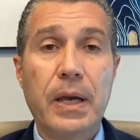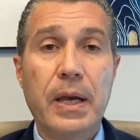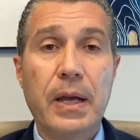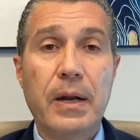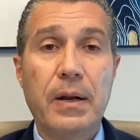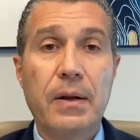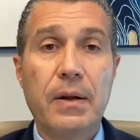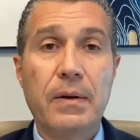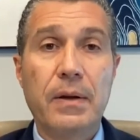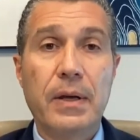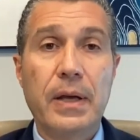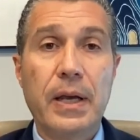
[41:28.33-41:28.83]

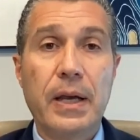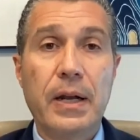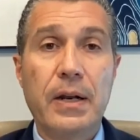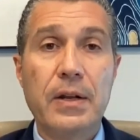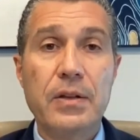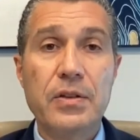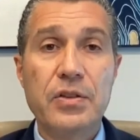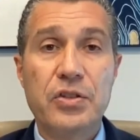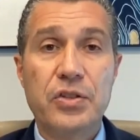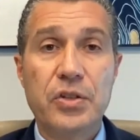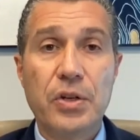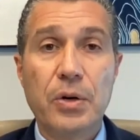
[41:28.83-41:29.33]
at, a, at
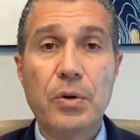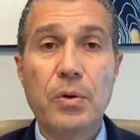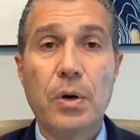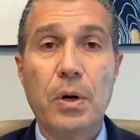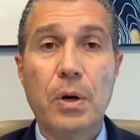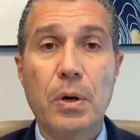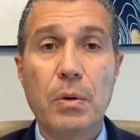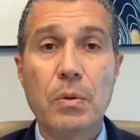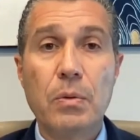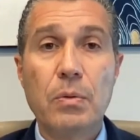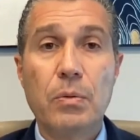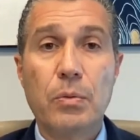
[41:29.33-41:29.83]
a
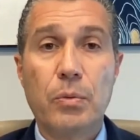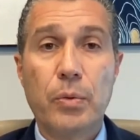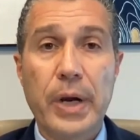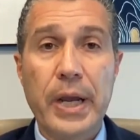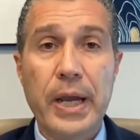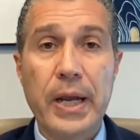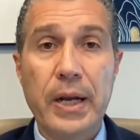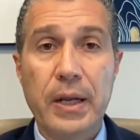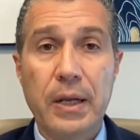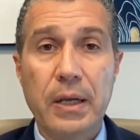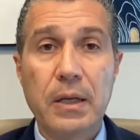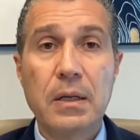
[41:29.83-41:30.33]
zero
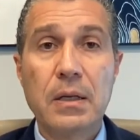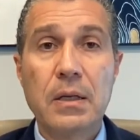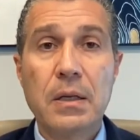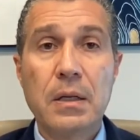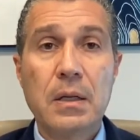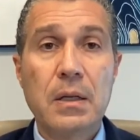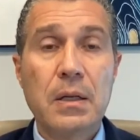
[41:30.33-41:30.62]
rating.